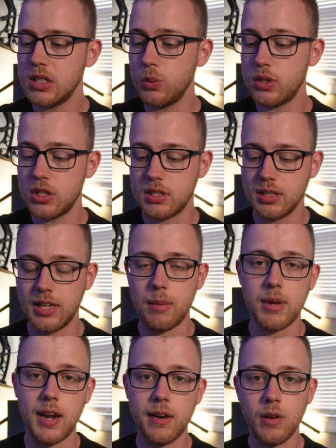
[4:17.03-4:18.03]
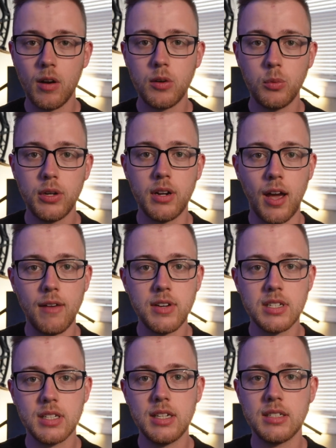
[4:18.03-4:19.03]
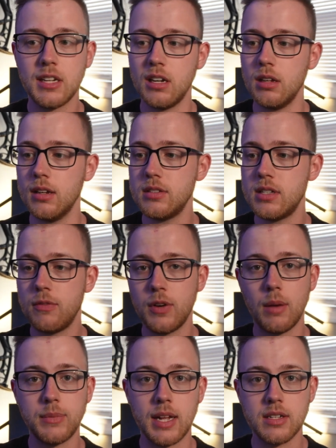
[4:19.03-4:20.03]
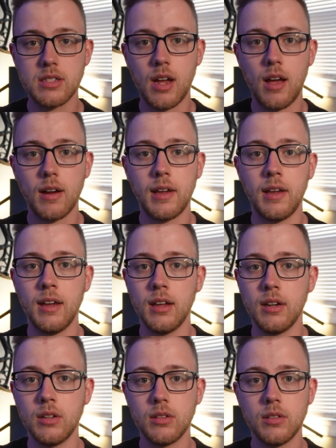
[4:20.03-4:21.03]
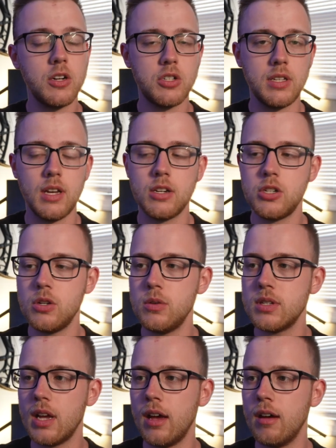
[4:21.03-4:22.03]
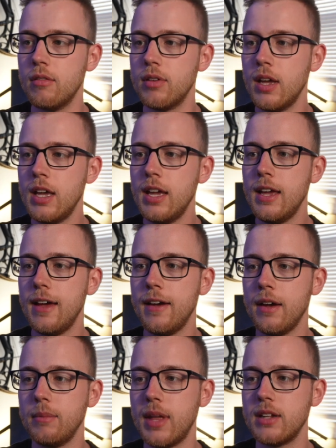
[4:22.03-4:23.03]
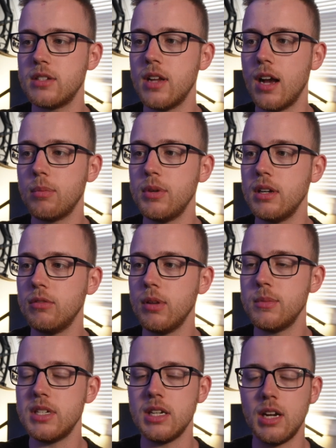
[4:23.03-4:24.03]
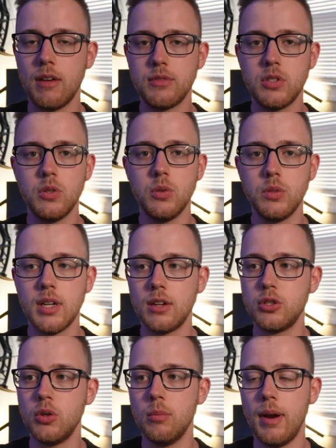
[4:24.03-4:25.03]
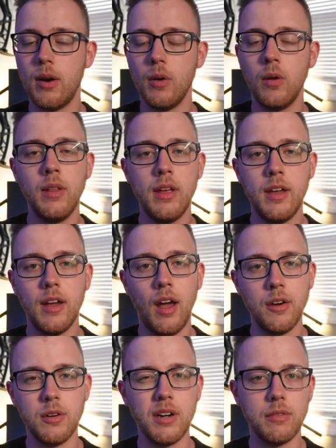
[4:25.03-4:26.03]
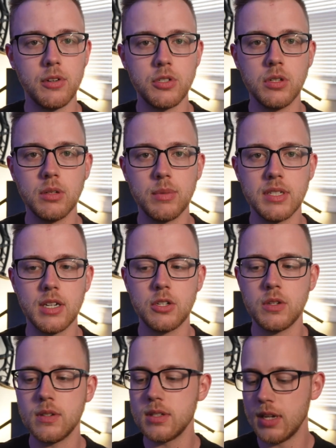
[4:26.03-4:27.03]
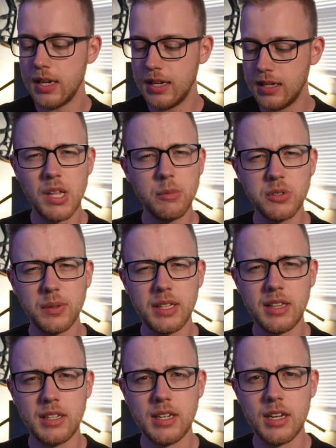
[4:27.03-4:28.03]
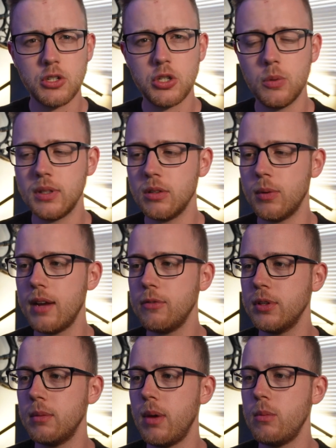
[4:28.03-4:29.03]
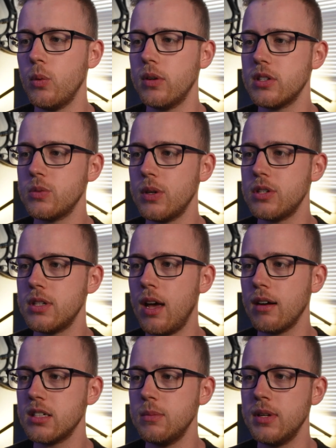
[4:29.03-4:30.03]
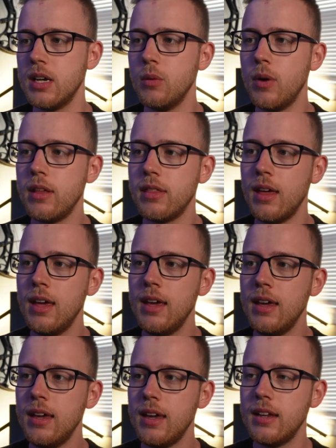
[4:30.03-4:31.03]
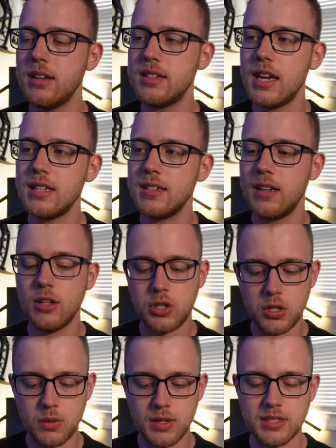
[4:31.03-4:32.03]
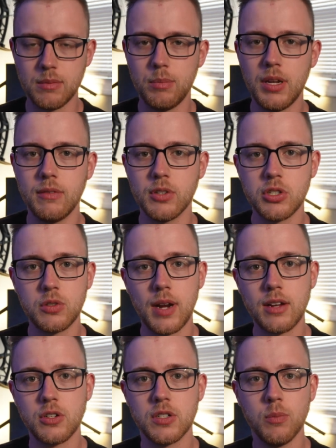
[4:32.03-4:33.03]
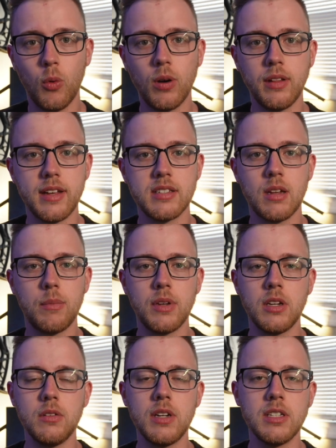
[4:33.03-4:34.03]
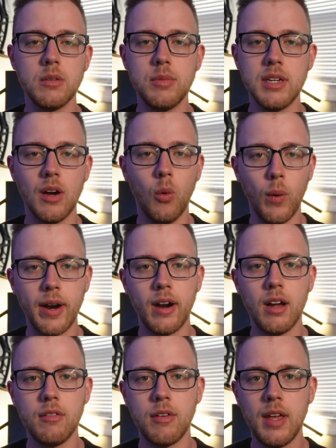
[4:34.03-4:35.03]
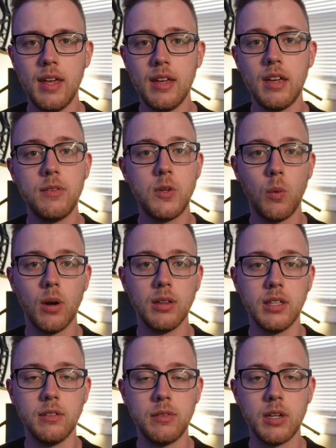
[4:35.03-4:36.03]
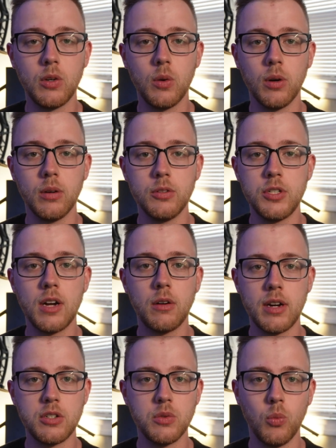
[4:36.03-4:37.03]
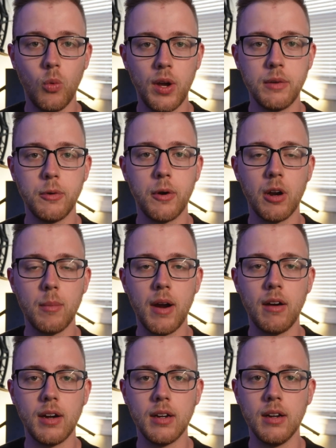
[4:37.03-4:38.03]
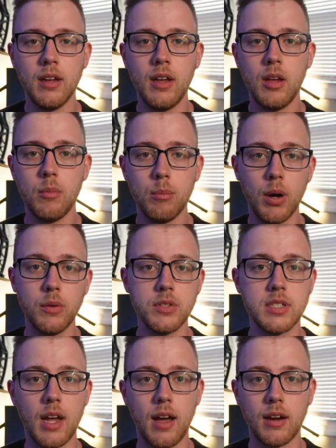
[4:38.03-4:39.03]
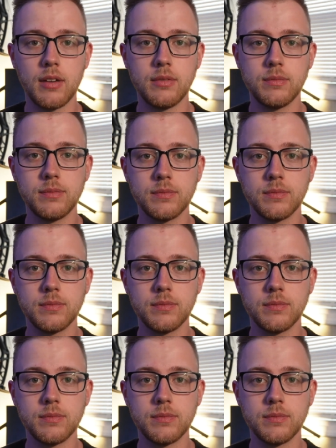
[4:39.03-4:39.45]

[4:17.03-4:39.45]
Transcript: Switching to laminated hardwood, obviously it's going to stiffen up that stock and diminish the issues of that stock being flimsy enough to touch your barrel under different shooting positions. So that was really the issue with the rifle that made me want to switch stocks to begin with. And to say it's an issue is a bit of a stretch. It's more or less something you need to be aware of if you are leaving your Generation 1 Ruger American bone stock.